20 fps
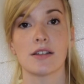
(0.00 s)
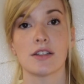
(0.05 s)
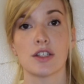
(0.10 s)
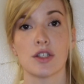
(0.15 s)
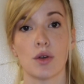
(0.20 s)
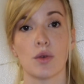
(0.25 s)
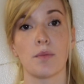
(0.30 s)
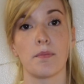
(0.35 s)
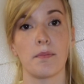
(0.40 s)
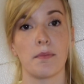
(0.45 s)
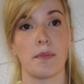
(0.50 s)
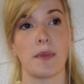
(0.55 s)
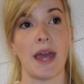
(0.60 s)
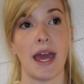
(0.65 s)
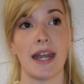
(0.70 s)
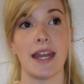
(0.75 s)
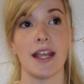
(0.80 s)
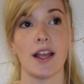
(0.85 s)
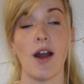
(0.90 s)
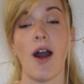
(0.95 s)
So
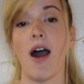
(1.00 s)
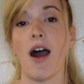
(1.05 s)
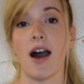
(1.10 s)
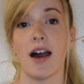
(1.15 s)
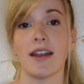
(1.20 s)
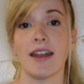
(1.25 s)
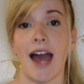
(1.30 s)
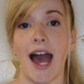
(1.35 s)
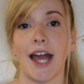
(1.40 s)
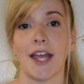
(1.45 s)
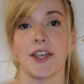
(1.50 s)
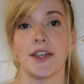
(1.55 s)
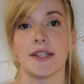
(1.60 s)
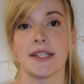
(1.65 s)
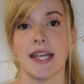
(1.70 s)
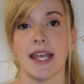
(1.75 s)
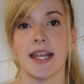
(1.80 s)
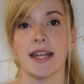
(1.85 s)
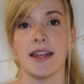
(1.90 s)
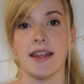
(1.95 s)
getting on
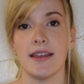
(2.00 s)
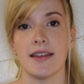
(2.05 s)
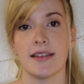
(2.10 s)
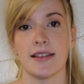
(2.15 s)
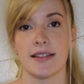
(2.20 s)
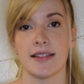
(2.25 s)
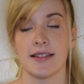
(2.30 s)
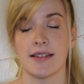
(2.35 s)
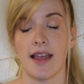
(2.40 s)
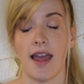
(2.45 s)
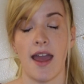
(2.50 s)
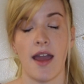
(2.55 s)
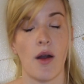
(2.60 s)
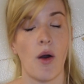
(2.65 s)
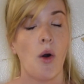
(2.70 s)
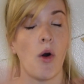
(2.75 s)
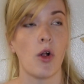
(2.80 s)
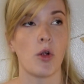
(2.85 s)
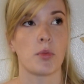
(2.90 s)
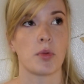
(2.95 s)
Accutane is a
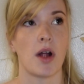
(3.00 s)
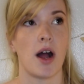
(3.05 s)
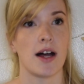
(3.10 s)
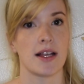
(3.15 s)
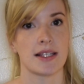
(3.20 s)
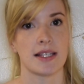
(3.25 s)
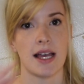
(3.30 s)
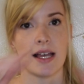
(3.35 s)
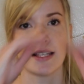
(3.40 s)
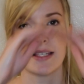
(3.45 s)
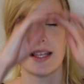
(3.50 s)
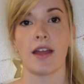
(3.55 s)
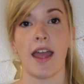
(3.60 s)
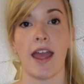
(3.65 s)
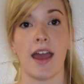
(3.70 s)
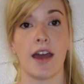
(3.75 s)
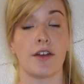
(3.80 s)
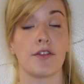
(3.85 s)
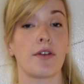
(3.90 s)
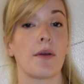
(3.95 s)
whole process,
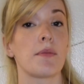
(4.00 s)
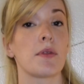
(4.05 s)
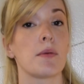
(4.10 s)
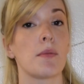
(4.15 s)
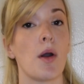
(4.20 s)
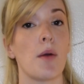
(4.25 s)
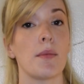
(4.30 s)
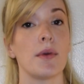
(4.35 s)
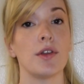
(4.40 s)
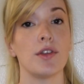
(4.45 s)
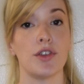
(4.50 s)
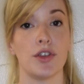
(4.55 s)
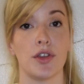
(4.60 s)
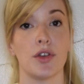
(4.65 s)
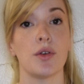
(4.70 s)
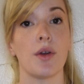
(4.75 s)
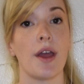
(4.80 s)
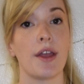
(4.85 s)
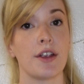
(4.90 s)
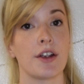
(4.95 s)
and from the moment
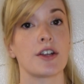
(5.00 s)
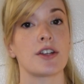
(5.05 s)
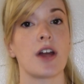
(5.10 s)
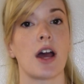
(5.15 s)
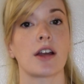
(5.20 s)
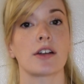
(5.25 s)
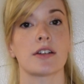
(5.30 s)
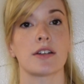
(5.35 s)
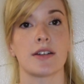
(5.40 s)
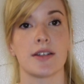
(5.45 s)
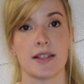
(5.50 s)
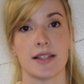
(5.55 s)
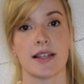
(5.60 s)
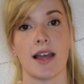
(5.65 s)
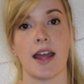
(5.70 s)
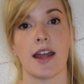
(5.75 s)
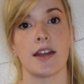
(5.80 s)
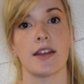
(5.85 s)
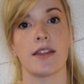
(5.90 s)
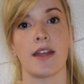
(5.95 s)
you and your doctor
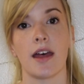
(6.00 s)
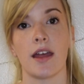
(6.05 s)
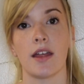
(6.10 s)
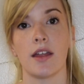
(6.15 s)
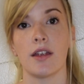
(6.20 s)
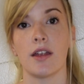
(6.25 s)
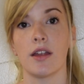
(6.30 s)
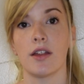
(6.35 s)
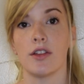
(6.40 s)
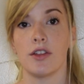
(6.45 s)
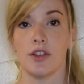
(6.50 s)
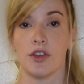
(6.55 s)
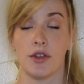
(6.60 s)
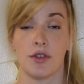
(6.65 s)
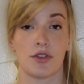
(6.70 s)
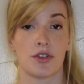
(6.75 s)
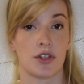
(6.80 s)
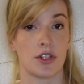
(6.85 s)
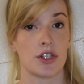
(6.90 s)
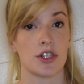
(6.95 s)
decide that
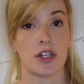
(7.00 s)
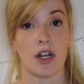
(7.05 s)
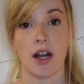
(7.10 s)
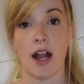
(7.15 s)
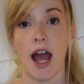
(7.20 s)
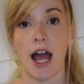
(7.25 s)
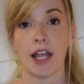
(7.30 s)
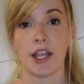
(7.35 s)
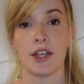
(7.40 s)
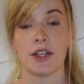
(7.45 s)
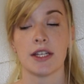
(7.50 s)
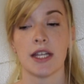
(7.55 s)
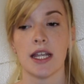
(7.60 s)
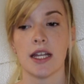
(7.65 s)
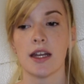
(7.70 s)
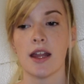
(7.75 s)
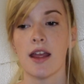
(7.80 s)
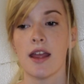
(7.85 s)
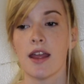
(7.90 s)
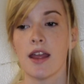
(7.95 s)
you should start
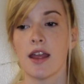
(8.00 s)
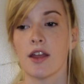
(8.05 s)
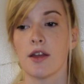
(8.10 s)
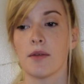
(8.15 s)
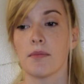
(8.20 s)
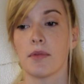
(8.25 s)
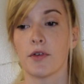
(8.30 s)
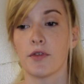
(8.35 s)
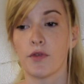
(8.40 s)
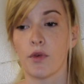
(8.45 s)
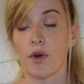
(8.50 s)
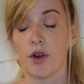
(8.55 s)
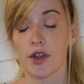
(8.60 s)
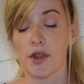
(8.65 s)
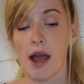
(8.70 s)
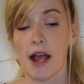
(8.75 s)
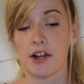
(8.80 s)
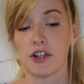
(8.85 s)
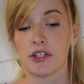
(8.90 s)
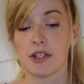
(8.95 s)
Accutane, before
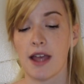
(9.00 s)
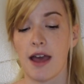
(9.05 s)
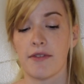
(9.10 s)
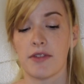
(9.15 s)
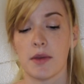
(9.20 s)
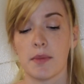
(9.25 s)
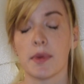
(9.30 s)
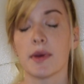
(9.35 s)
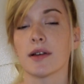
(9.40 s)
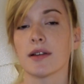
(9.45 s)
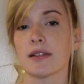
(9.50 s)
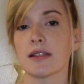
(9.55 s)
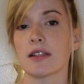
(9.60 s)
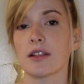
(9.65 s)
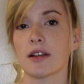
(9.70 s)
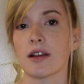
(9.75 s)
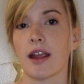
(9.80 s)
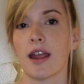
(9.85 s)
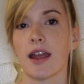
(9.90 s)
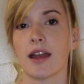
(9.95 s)
you actually have the pills
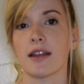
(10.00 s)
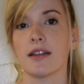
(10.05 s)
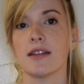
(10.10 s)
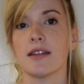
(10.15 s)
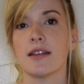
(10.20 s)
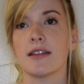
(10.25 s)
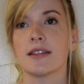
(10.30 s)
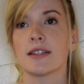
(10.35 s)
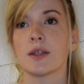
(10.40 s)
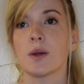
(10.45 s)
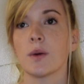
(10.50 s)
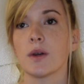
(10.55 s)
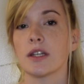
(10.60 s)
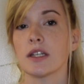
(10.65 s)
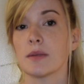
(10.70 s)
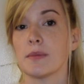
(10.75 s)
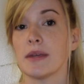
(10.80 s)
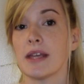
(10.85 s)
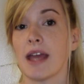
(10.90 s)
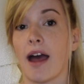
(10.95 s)
in your hand, it's going
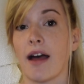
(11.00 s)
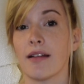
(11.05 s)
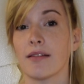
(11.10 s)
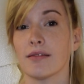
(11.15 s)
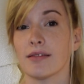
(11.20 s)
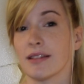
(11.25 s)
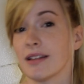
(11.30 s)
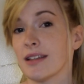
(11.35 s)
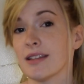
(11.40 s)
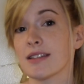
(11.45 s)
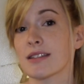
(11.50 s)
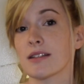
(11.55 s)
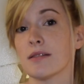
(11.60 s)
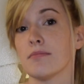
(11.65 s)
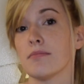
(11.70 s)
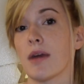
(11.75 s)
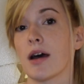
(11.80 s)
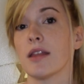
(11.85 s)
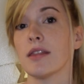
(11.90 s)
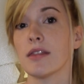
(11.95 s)
to be at least a
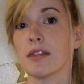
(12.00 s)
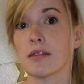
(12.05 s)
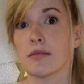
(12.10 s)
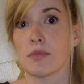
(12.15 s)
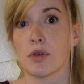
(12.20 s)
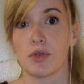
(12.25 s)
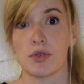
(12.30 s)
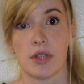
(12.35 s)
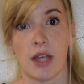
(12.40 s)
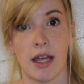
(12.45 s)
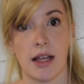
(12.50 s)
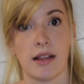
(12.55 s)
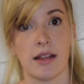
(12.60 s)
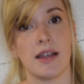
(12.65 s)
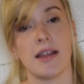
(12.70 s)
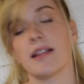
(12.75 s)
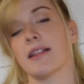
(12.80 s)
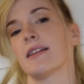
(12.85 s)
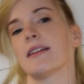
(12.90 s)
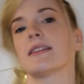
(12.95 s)
month, most
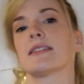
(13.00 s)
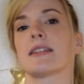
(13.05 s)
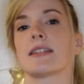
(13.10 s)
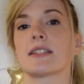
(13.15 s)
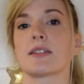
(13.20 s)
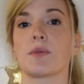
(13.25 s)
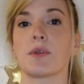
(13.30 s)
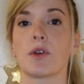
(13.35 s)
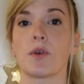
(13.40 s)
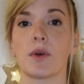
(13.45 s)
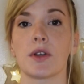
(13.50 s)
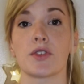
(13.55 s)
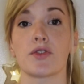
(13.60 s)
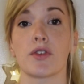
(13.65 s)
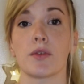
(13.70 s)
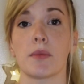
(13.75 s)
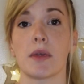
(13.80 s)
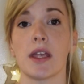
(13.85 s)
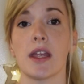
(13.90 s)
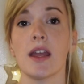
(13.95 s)
likely. At least that's what it was
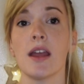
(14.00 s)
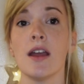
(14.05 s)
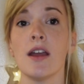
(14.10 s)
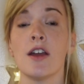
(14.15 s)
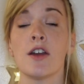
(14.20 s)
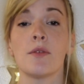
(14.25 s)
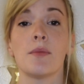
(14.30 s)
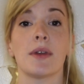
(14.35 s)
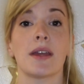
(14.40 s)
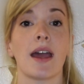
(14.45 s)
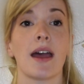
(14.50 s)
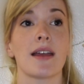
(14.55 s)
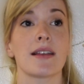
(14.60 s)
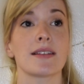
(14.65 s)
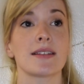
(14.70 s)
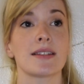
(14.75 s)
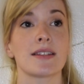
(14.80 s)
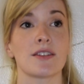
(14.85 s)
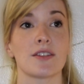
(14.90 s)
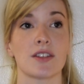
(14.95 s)
for me,
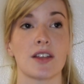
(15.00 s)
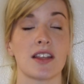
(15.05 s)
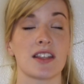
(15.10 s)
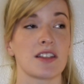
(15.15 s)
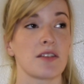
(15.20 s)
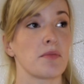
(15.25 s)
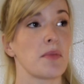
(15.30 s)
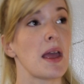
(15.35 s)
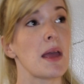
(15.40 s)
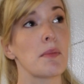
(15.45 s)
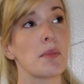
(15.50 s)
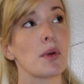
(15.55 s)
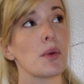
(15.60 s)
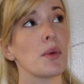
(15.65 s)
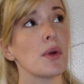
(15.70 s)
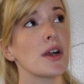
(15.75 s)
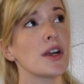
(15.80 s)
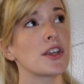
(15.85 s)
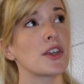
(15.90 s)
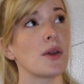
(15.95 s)
because there's lots of
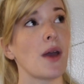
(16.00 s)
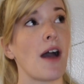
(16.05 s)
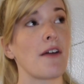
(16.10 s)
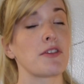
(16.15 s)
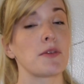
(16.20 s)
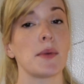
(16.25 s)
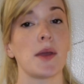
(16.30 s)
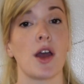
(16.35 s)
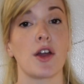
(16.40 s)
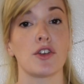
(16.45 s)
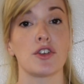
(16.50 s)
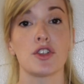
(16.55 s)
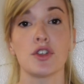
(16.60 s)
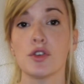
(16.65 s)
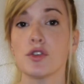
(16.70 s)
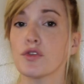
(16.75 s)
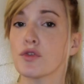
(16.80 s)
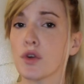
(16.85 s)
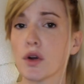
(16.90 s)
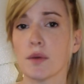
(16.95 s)
paperwork. You have to be on
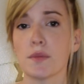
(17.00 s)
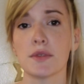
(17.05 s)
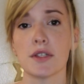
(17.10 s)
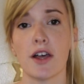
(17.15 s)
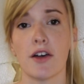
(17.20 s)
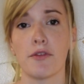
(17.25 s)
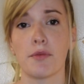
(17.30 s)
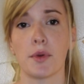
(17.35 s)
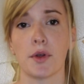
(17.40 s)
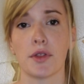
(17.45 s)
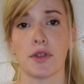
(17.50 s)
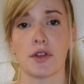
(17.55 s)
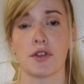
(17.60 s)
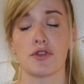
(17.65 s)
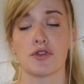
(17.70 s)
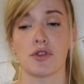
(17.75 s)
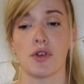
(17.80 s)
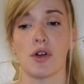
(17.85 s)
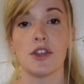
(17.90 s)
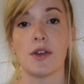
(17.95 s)
2 forms of birth
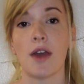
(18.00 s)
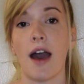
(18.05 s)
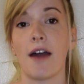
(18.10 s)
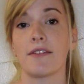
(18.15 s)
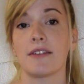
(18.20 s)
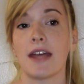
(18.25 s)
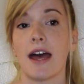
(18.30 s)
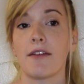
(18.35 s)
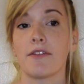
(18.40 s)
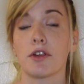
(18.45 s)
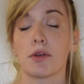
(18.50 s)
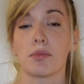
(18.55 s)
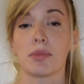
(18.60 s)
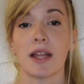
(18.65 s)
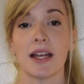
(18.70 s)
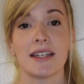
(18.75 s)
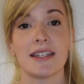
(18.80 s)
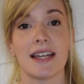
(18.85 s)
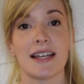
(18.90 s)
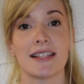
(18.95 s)
control. You have to have your
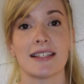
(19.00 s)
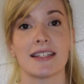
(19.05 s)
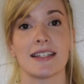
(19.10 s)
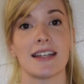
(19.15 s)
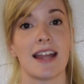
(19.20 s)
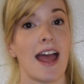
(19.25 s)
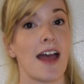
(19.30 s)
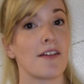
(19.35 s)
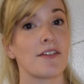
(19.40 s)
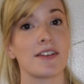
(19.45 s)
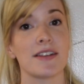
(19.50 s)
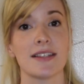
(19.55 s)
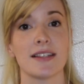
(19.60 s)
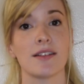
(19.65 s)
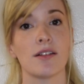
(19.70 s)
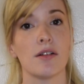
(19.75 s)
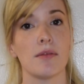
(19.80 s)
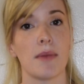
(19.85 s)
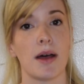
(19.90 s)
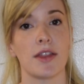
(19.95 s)
blood tested every
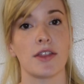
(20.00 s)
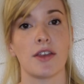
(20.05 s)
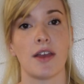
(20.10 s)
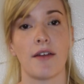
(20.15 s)
single month.